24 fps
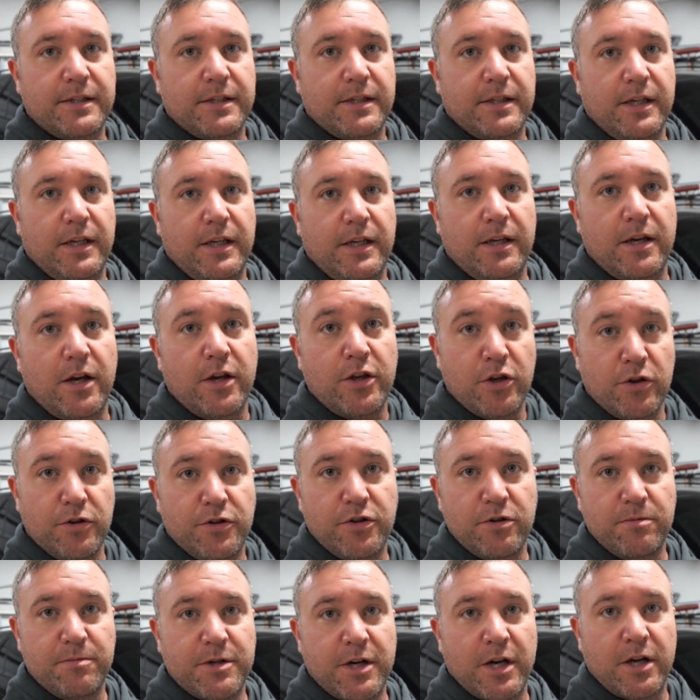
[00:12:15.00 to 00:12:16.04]
the
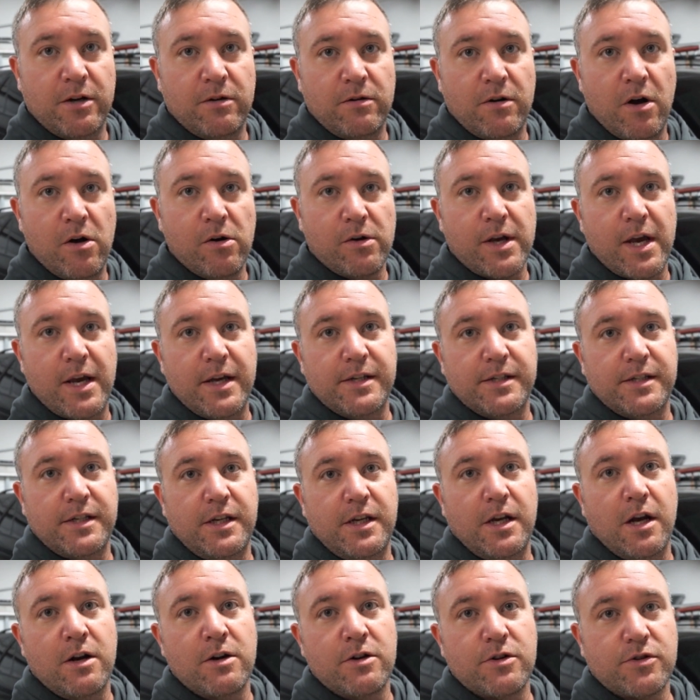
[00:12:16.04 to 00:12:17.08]
YouTube channel,
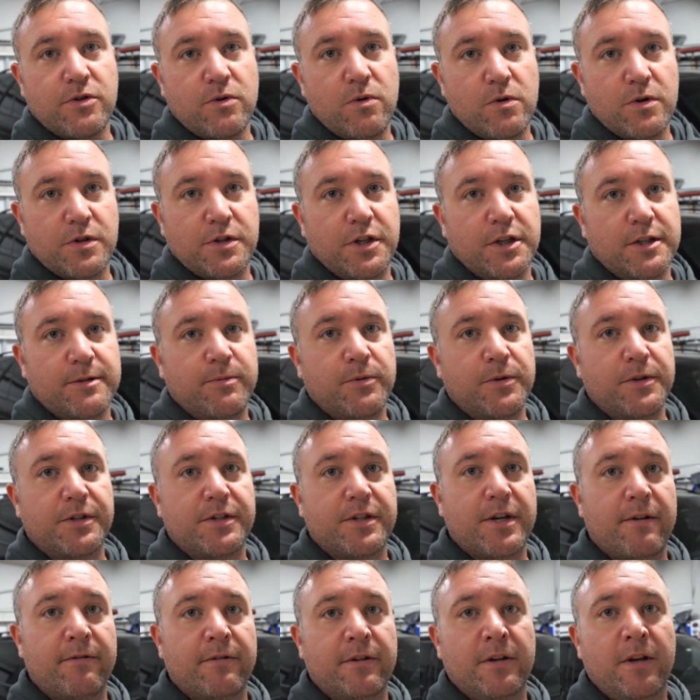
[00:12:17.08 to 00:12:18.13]

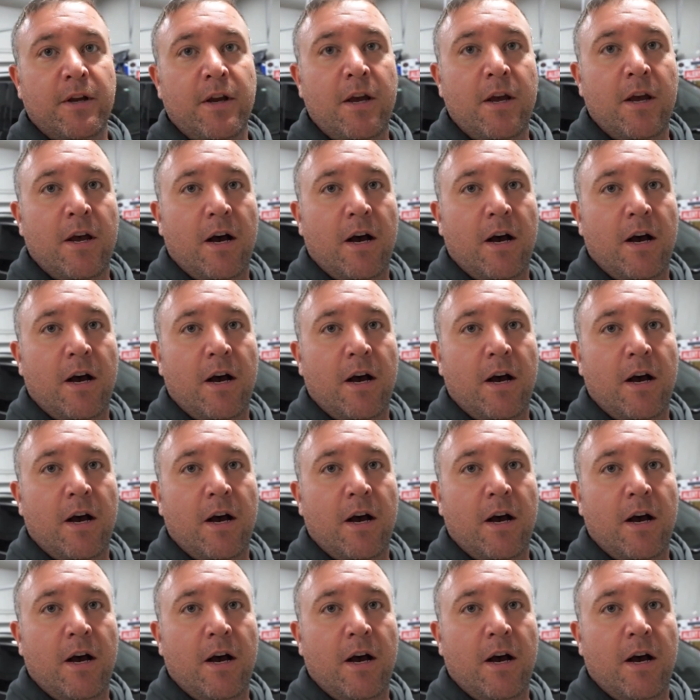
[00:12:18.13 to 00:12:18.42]
OKC_6.7.